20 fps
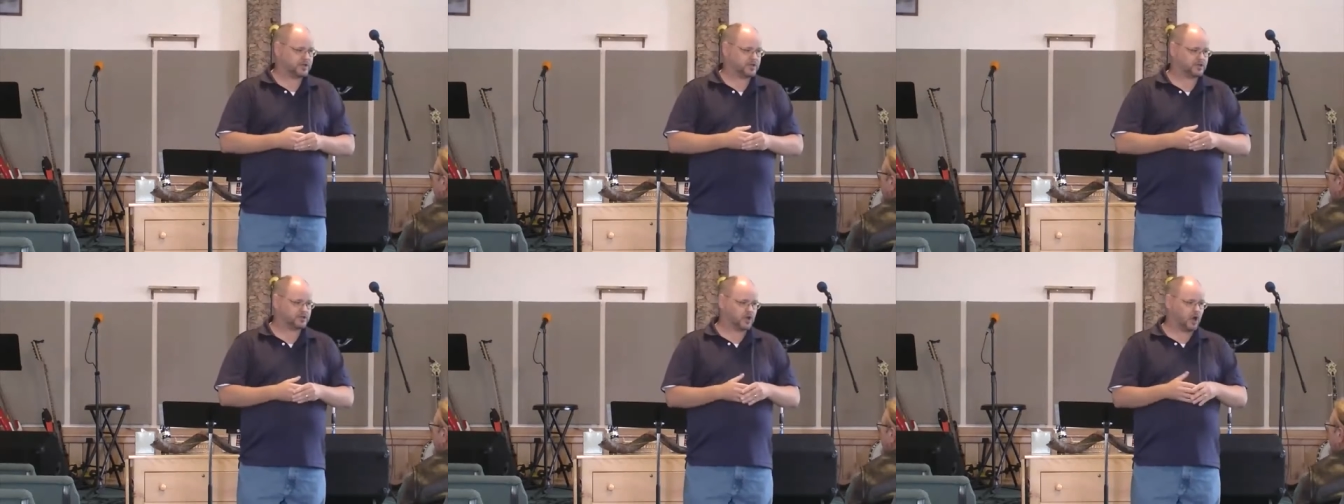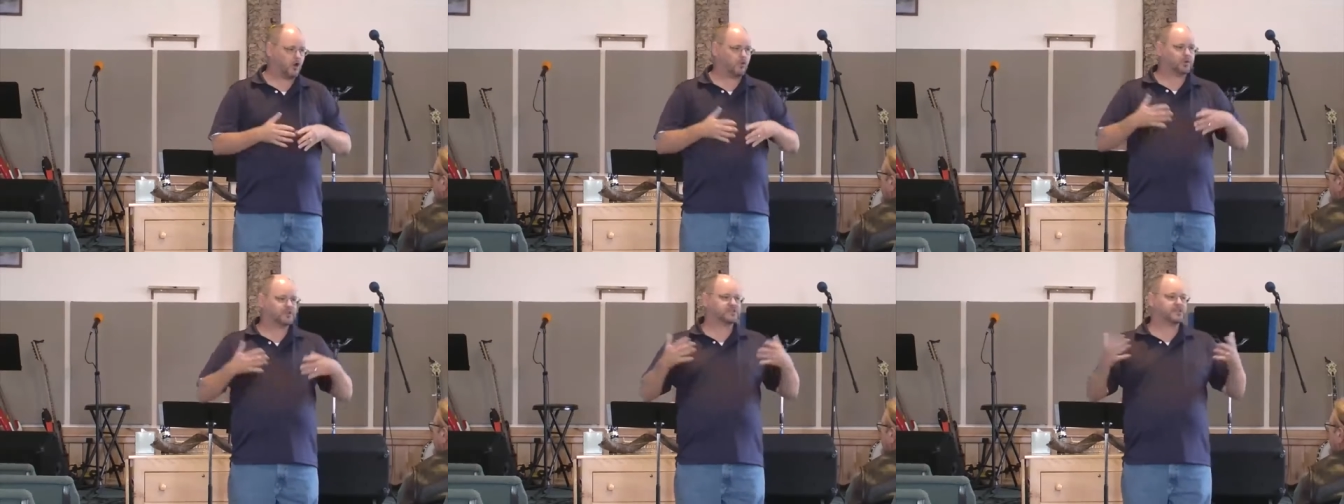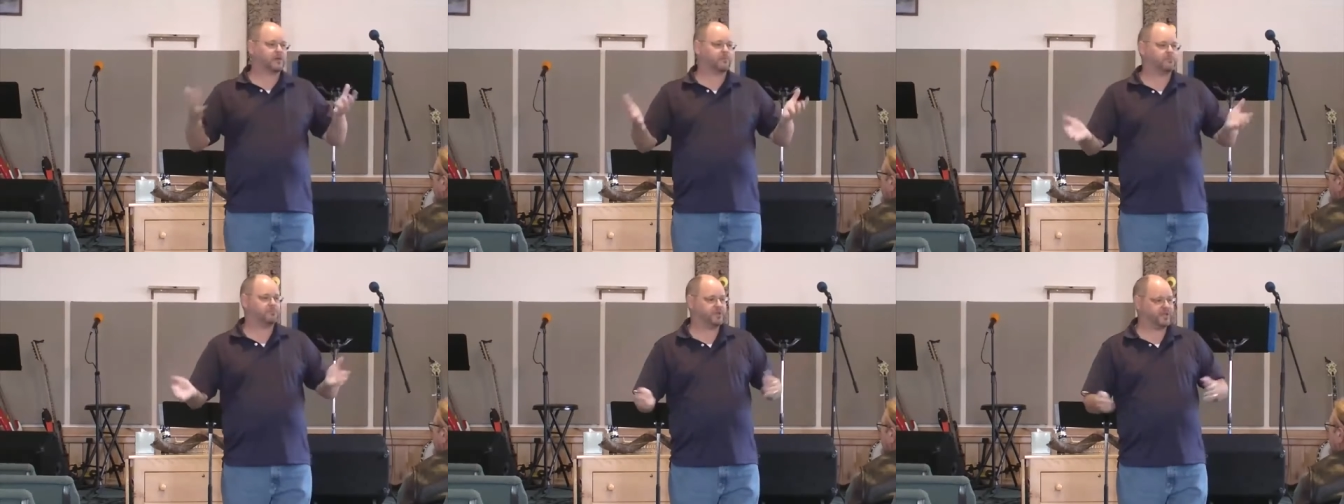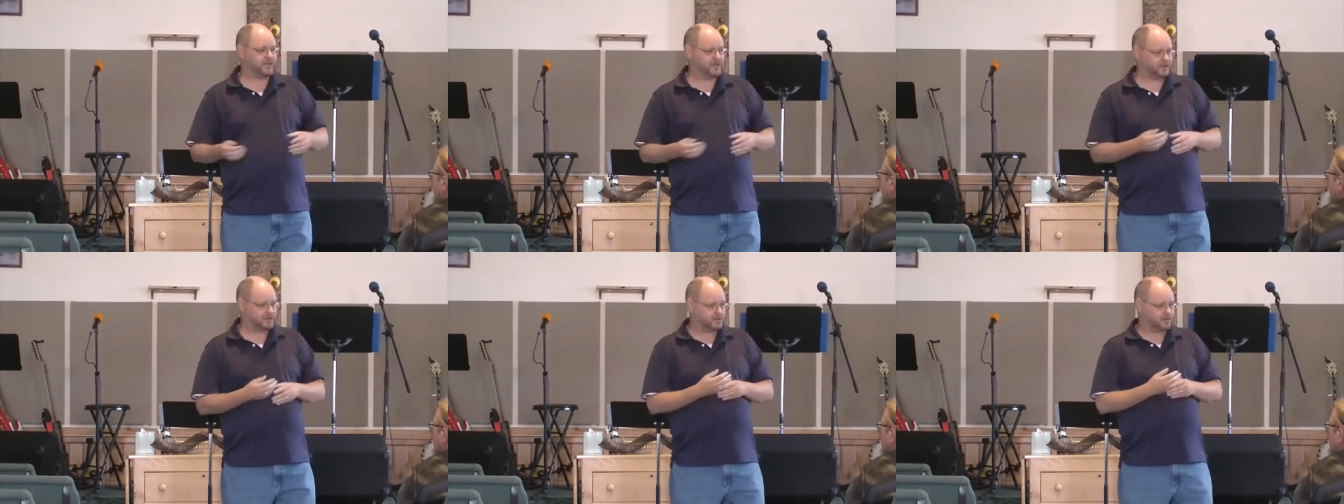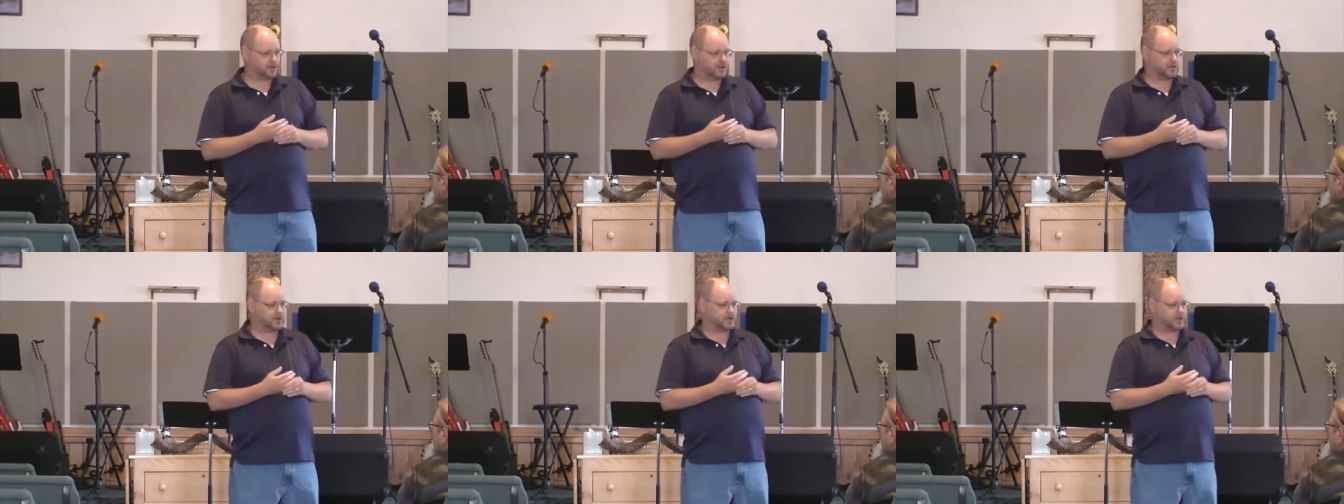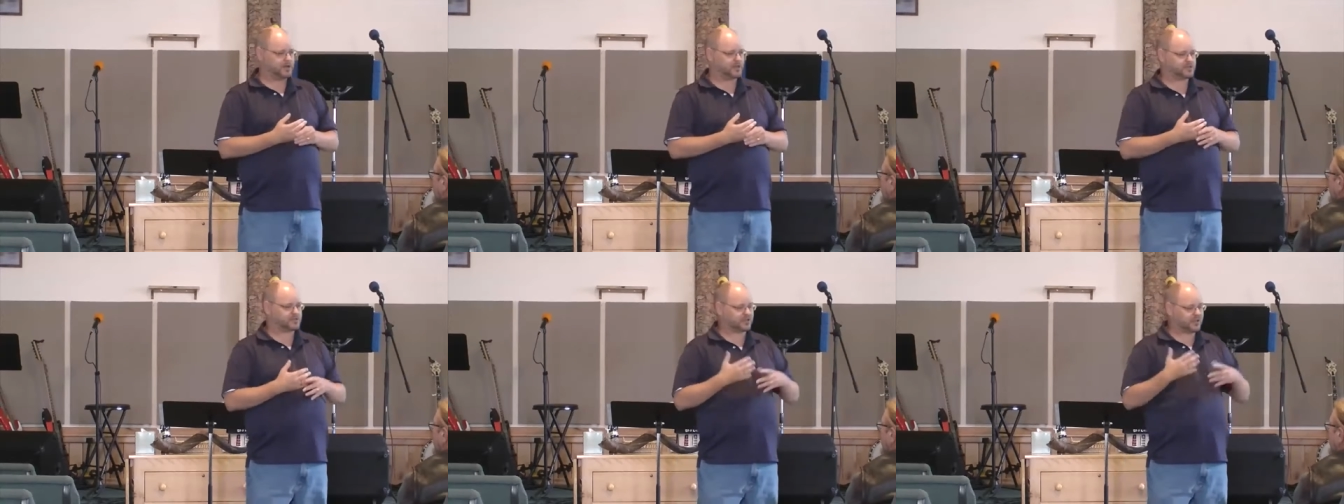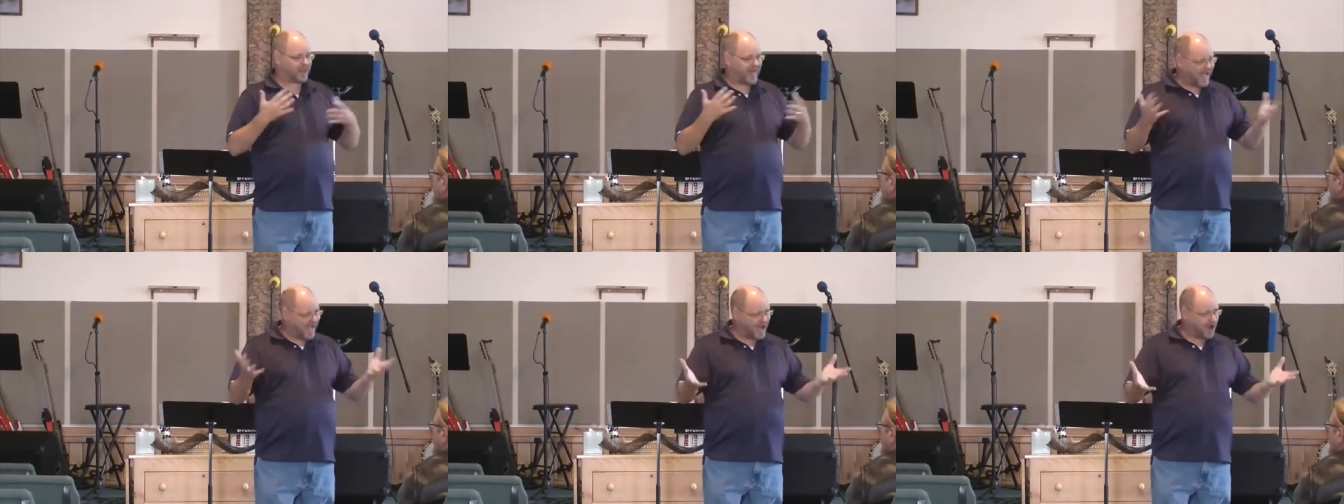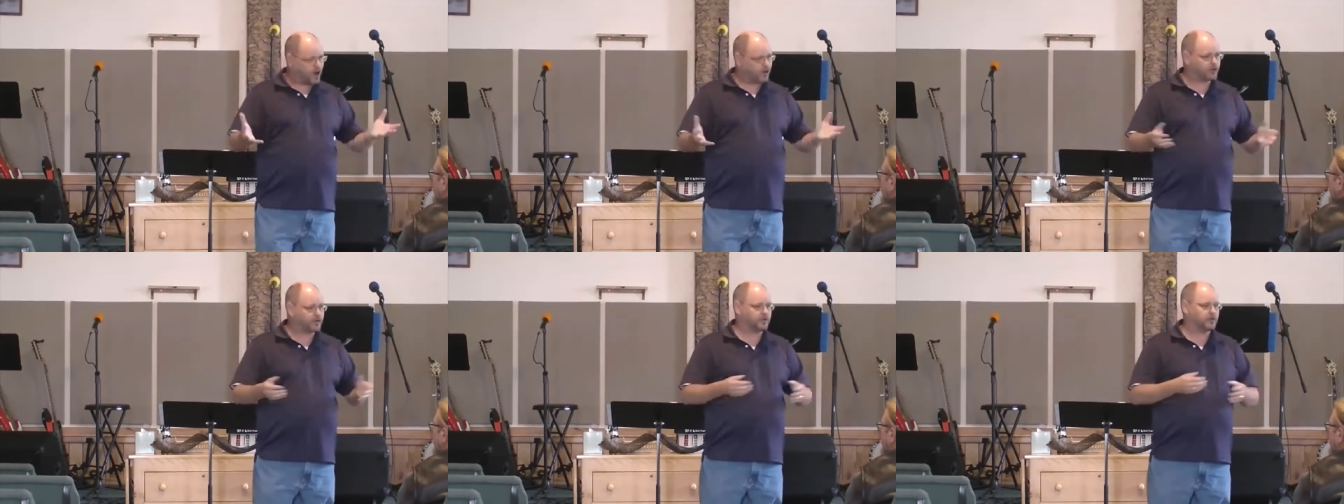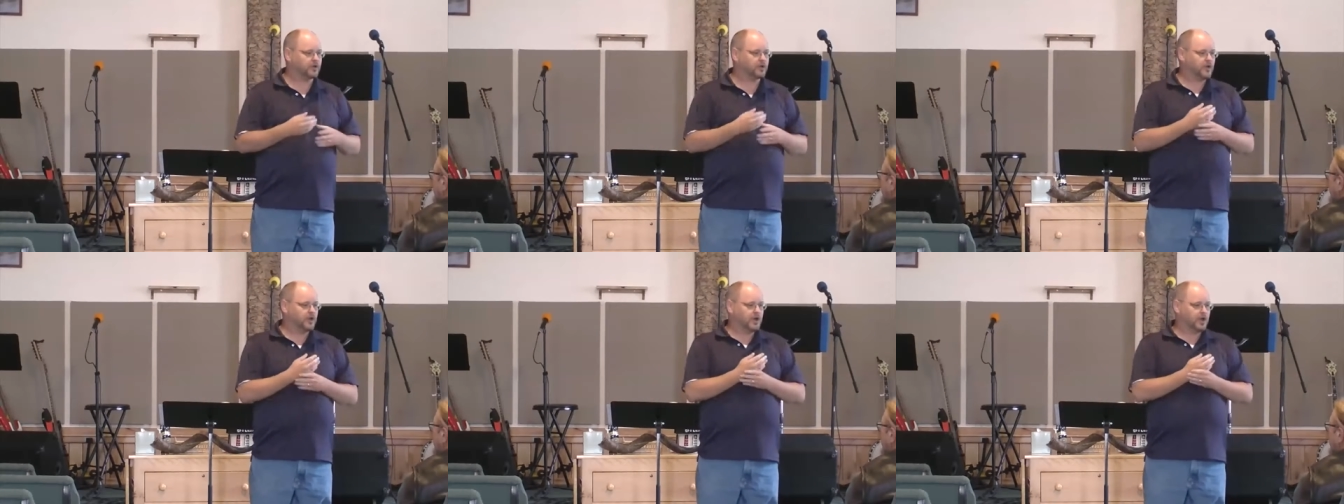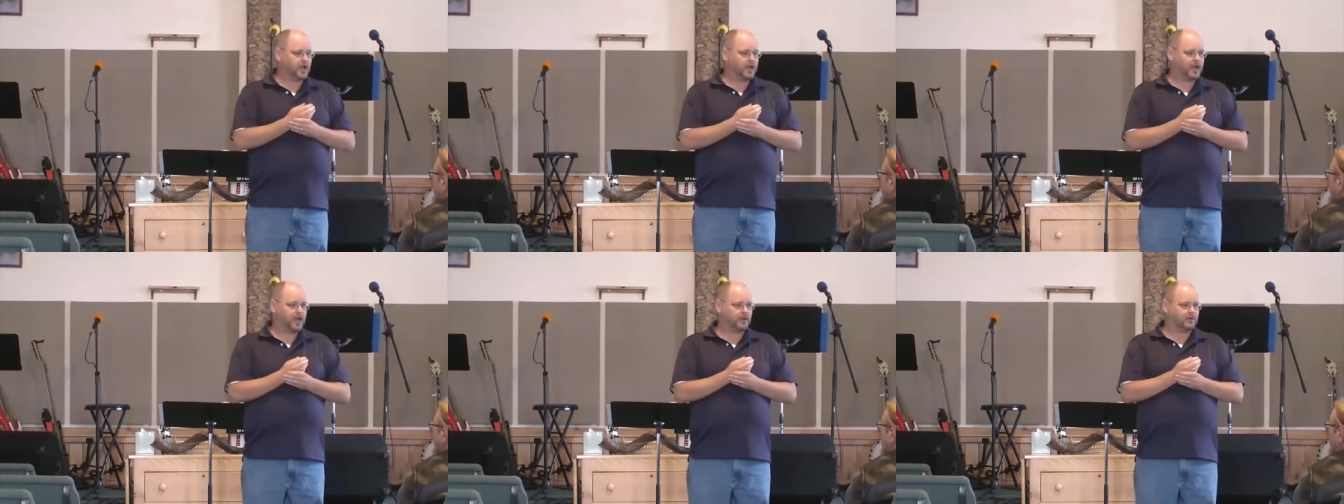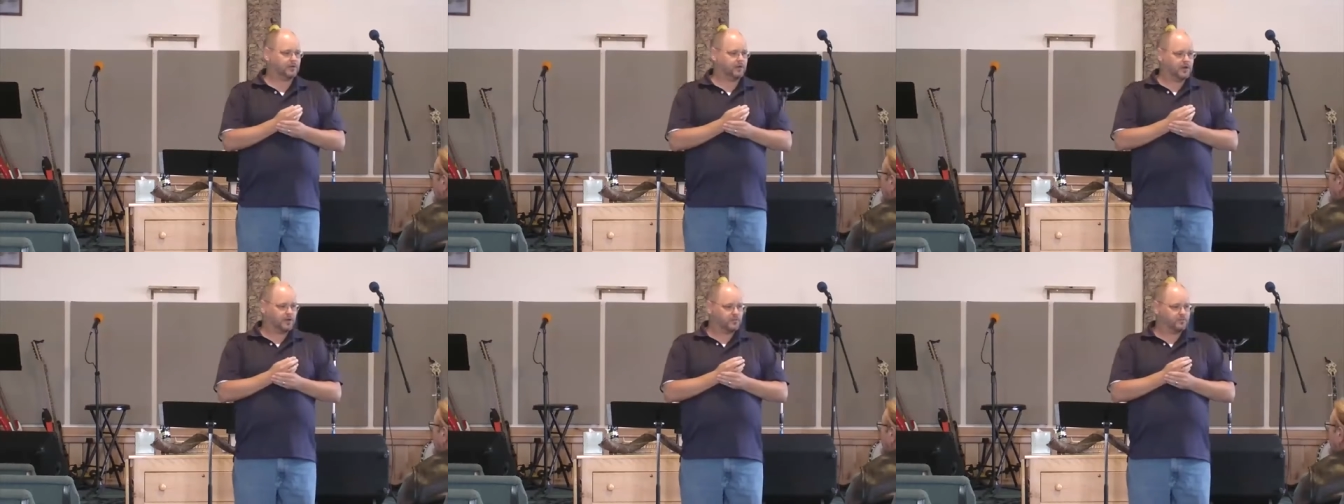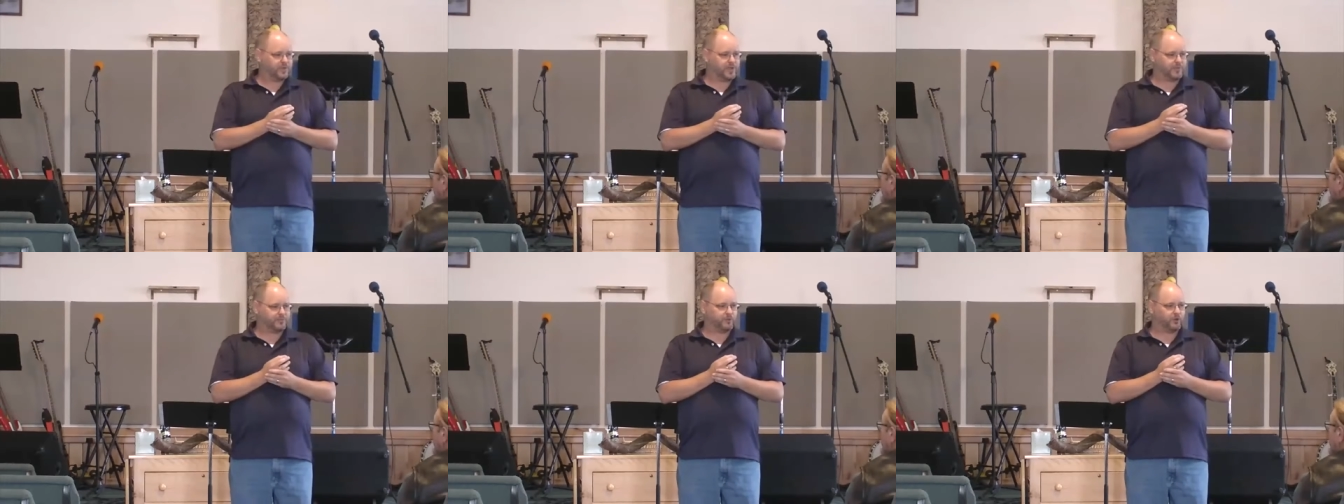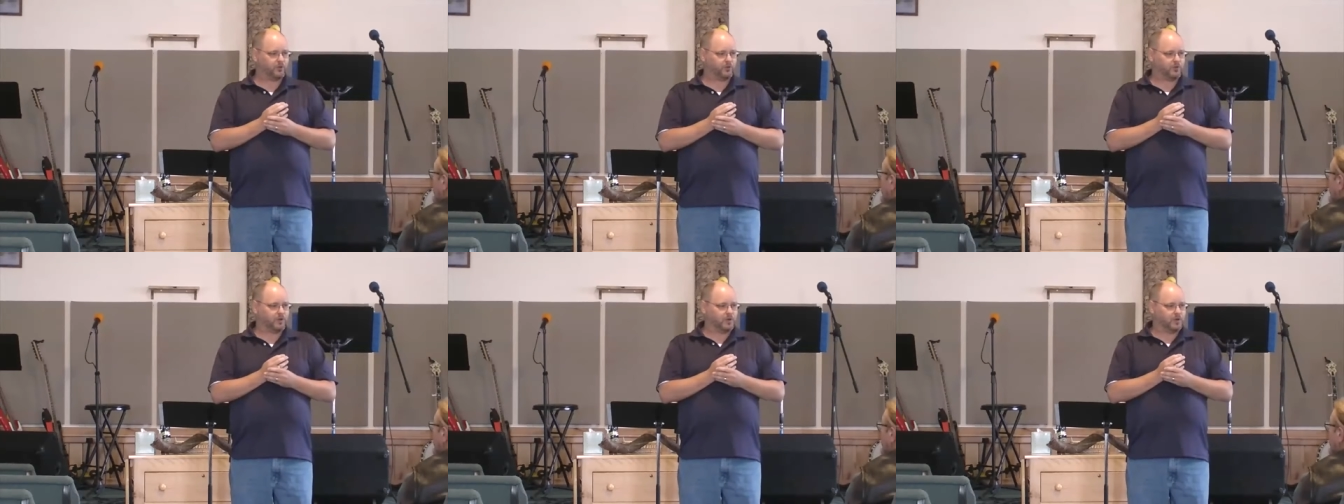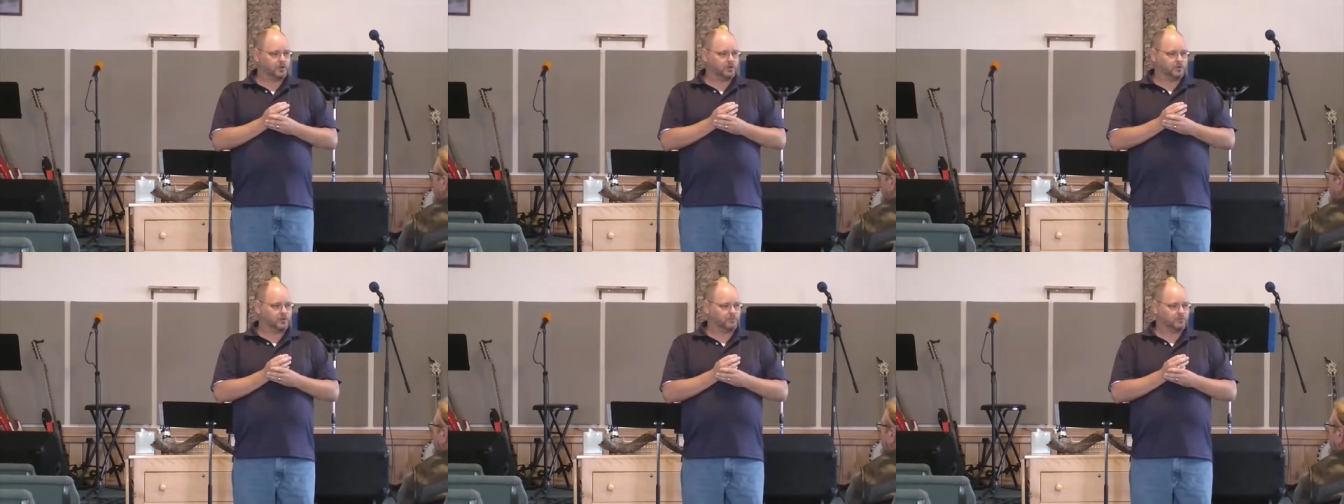and it's always upbeat, and, and, and it's loud, and, and people